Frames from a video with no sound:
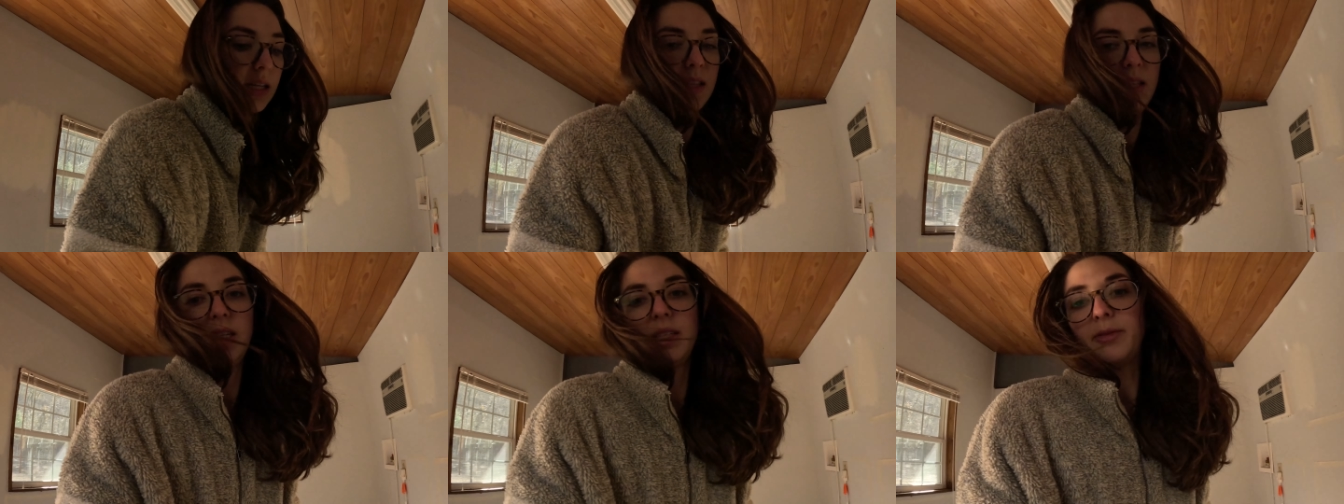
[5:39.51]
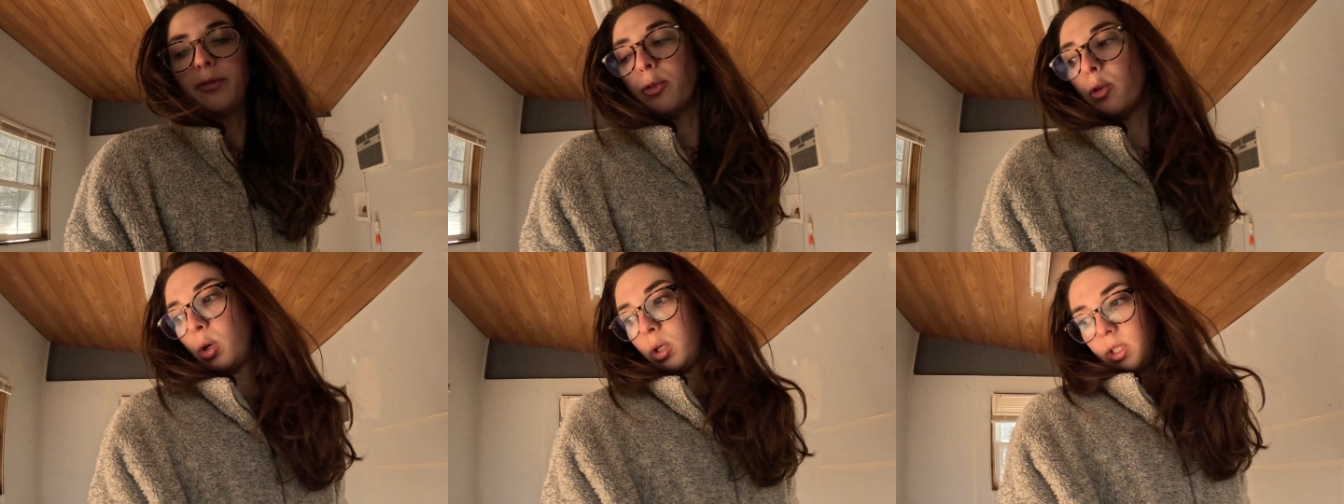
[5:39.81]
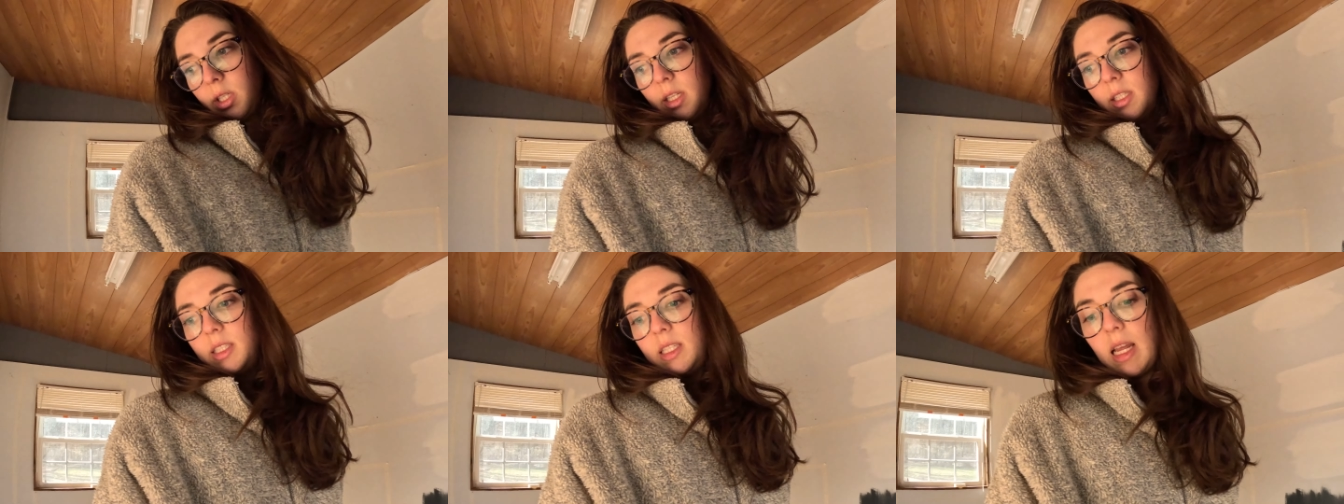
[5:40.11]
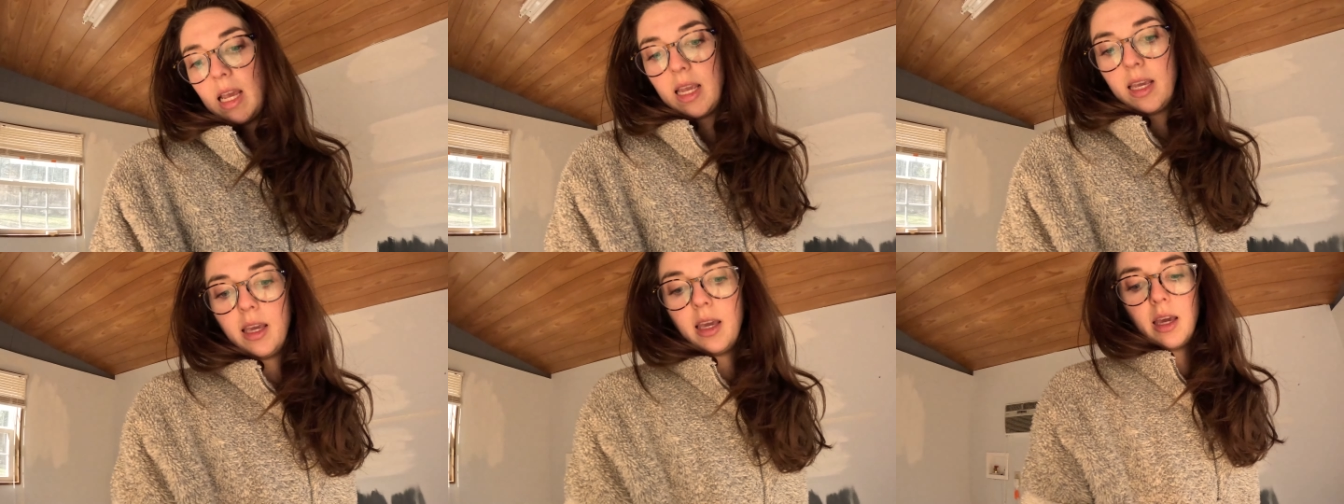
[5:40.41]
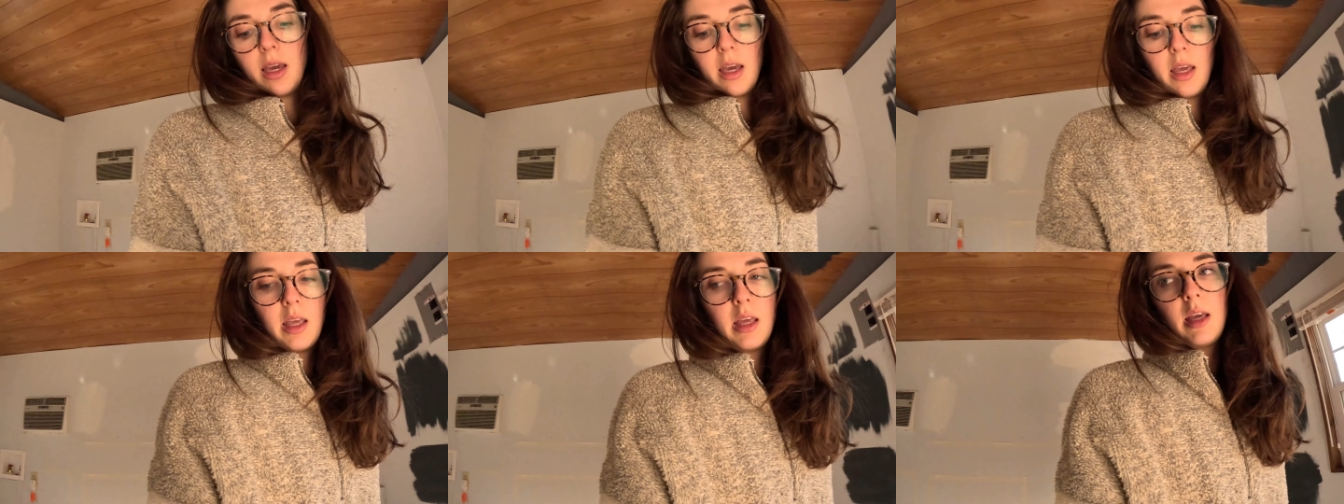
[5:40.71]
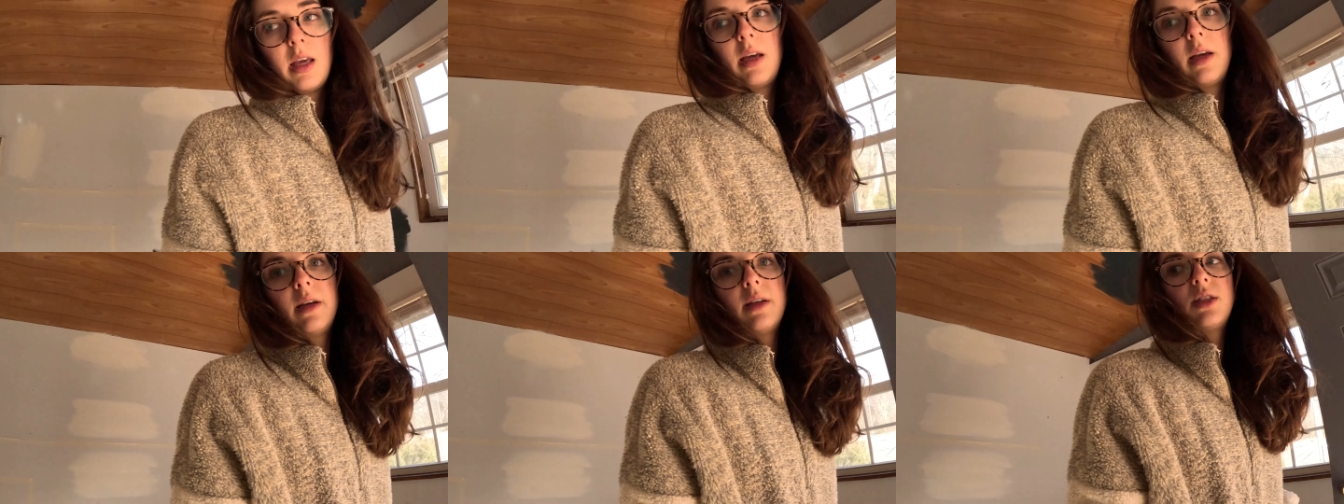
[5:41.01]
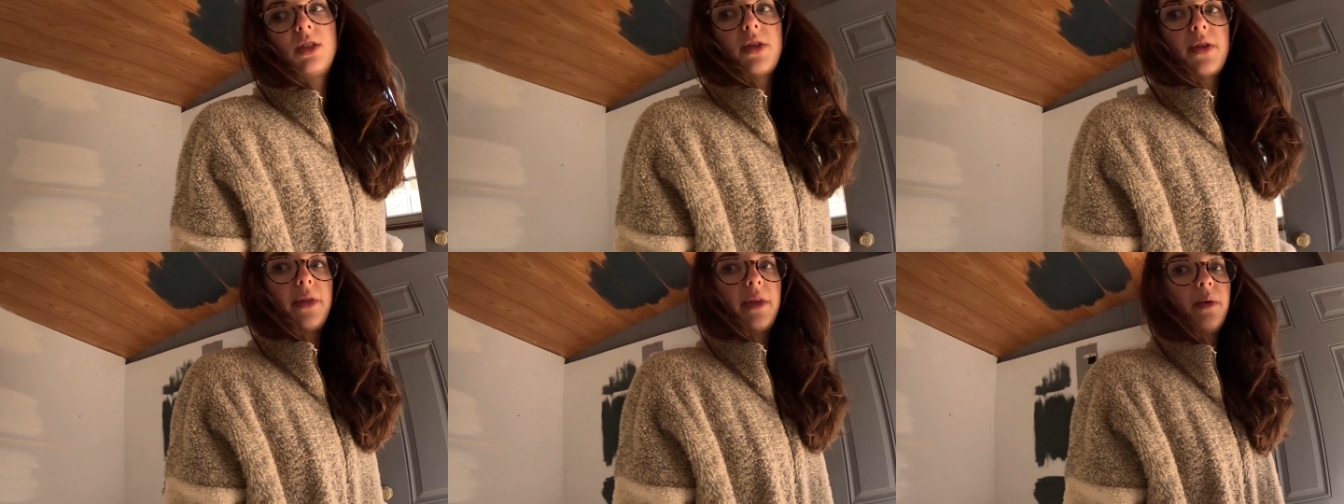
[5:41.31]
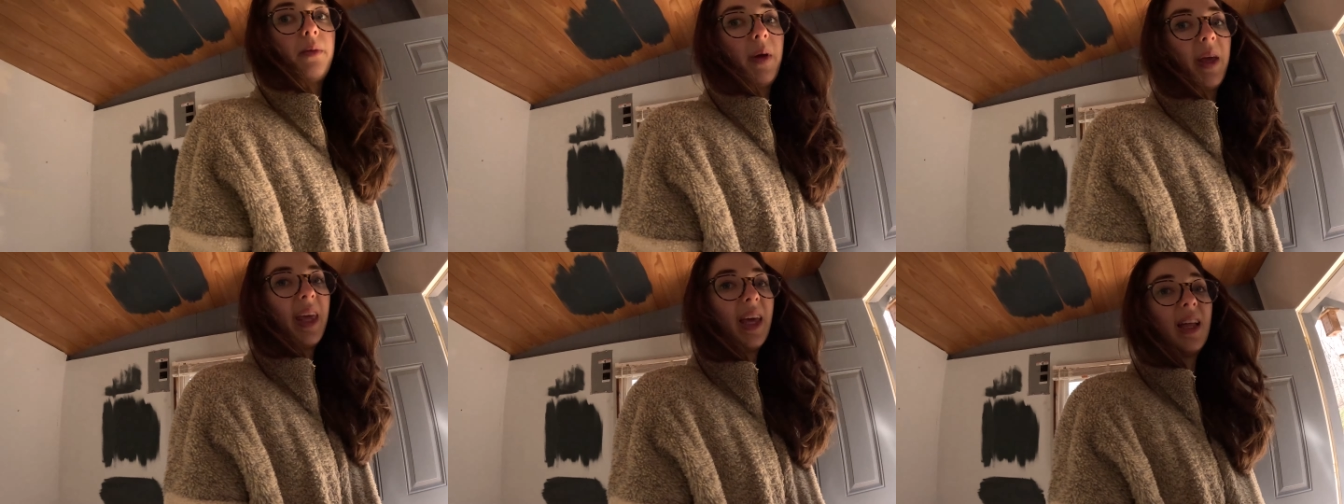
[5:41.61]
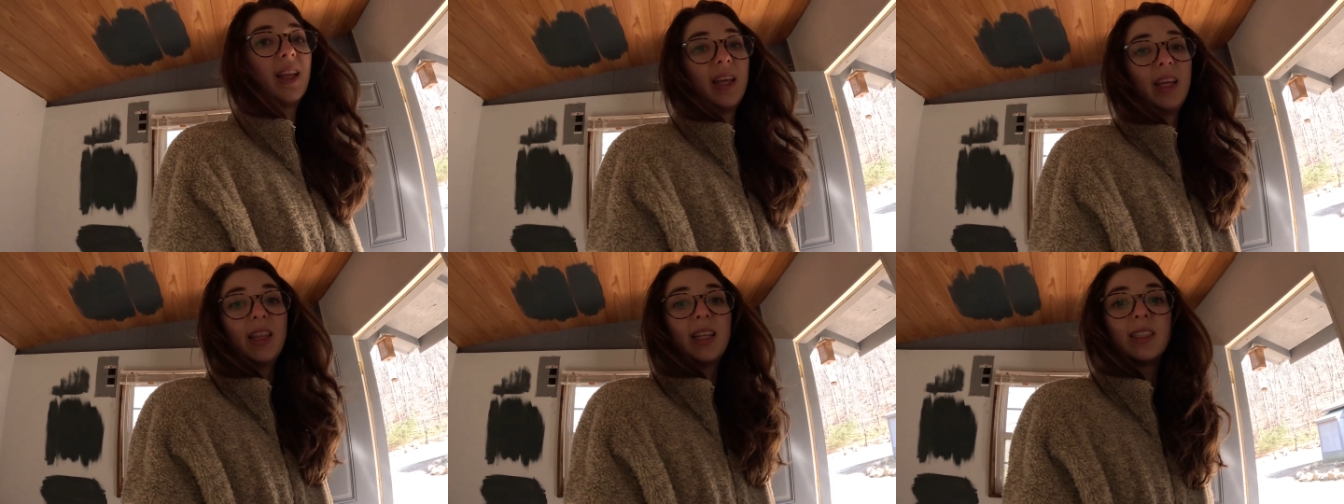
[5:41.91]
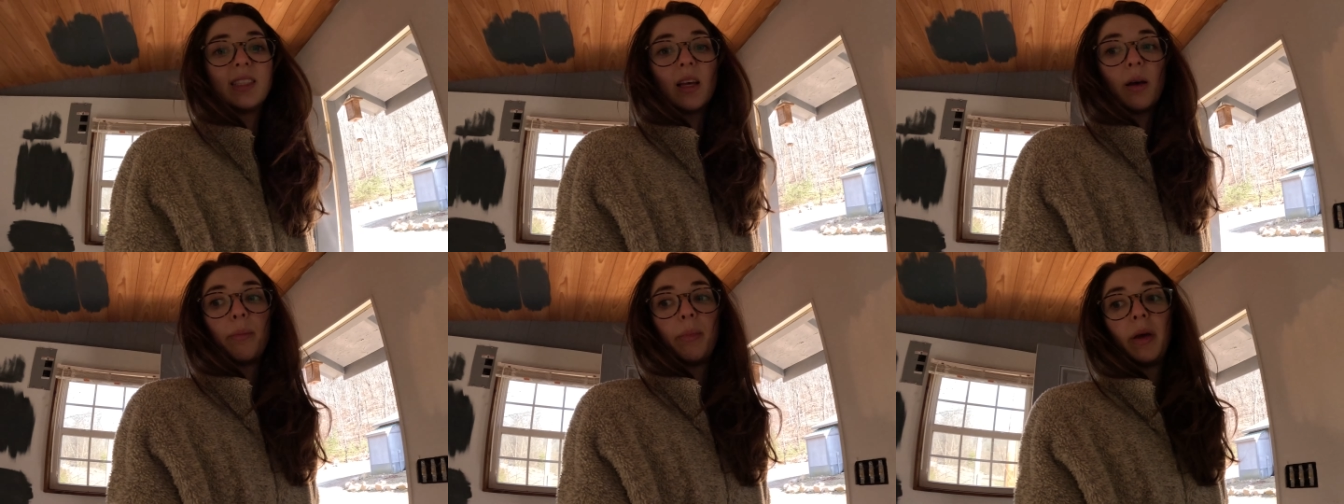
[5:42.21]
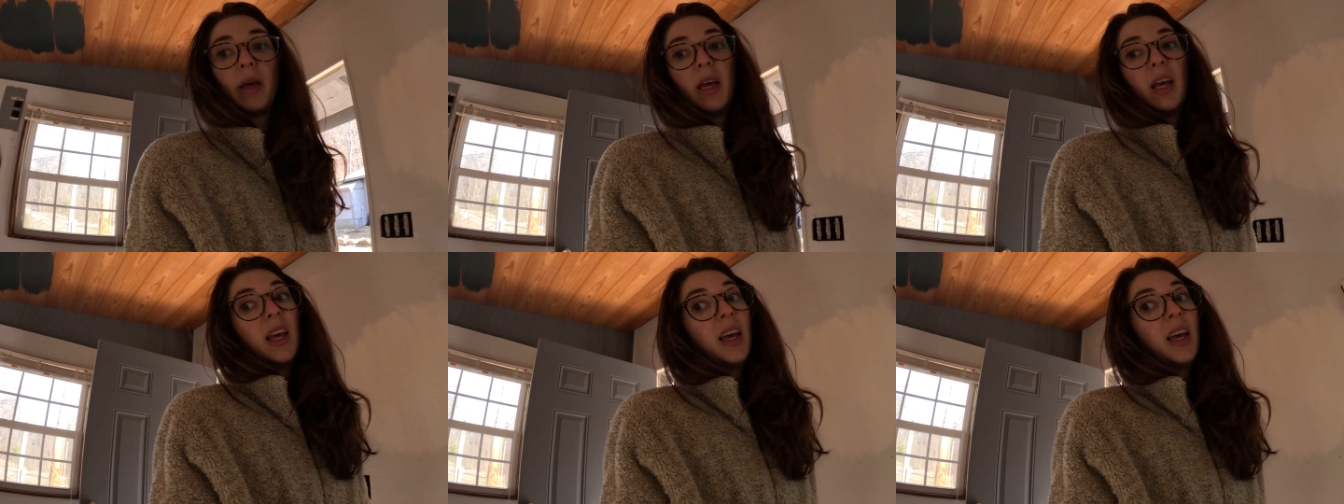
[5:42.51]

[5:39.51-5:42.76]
these floors are staying, so then we can clean this up